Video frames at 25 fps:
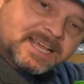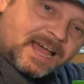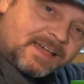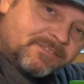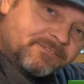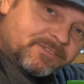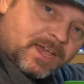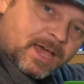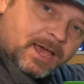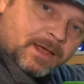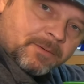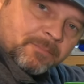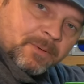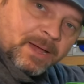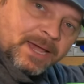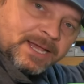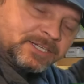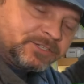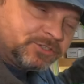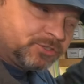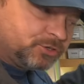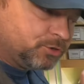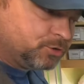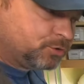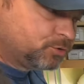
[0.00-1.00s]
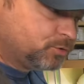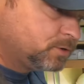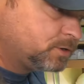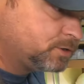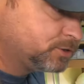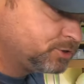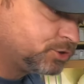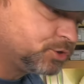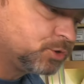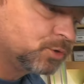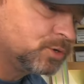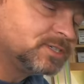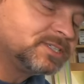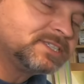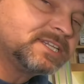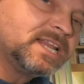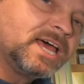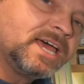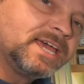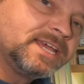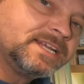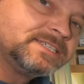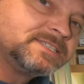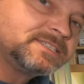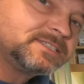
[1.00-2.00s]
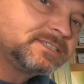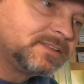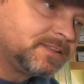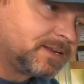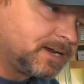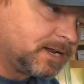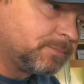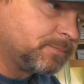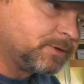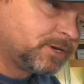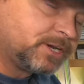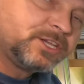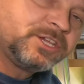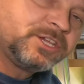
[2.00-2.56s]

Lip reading: I've got my two drawer slides that I'm going to